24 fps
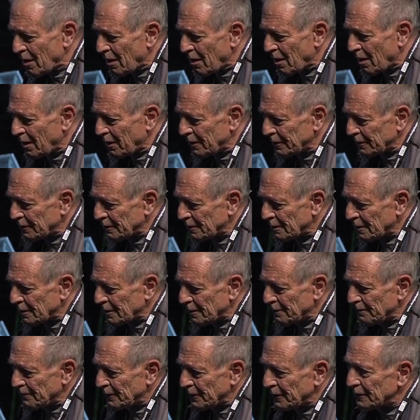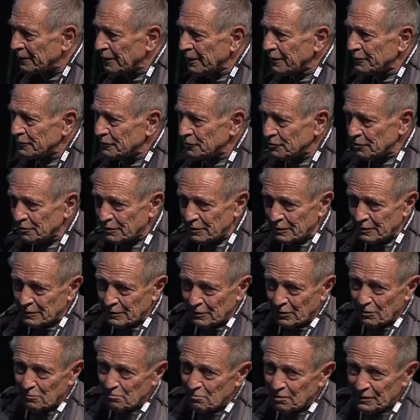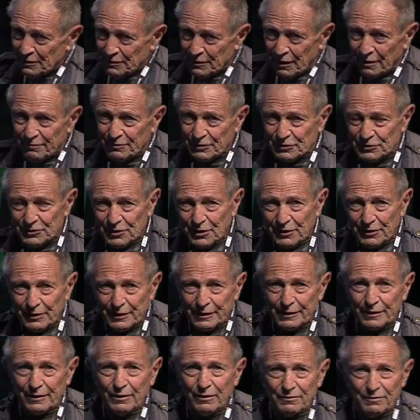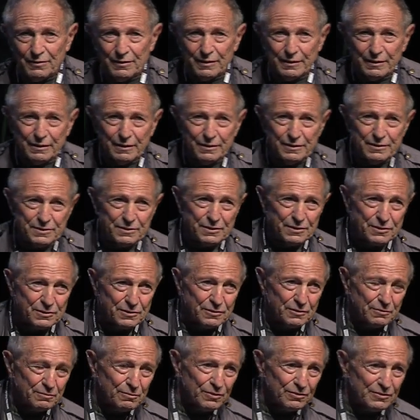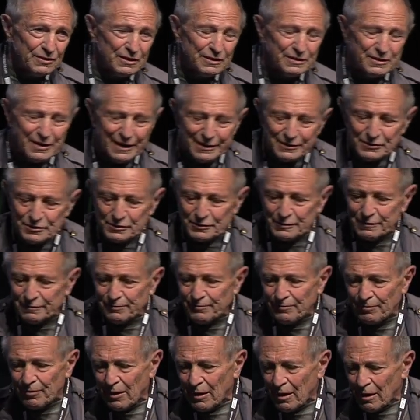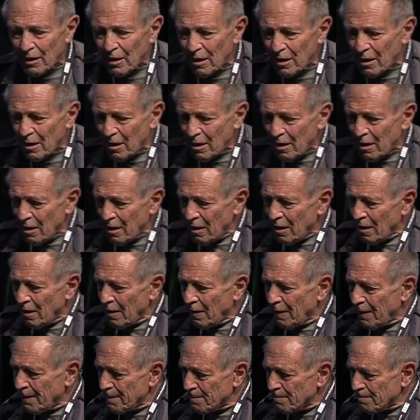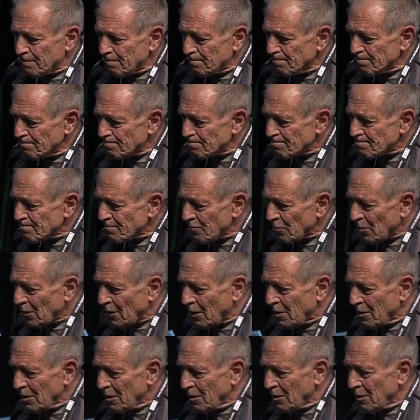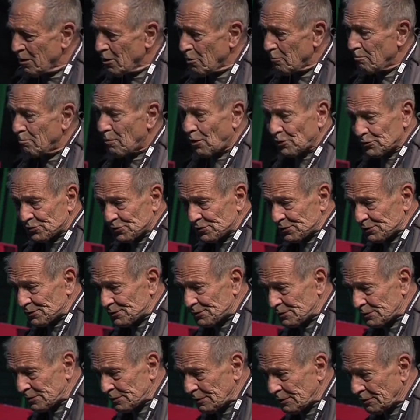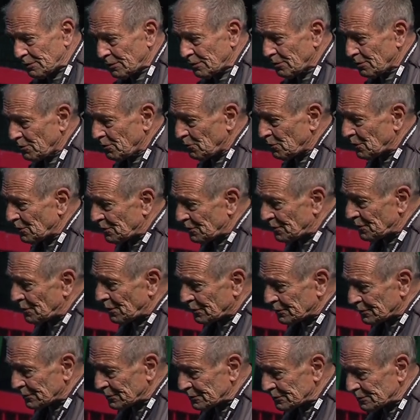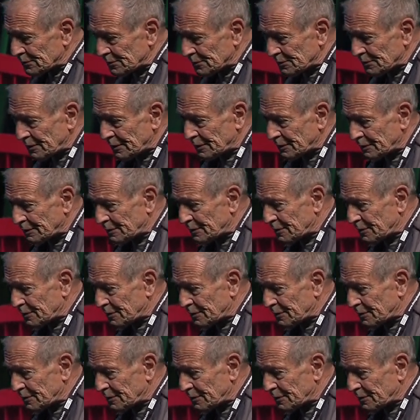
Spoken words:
And it led to a complete overturning of the system of detention. Her bosses, who were the doctors that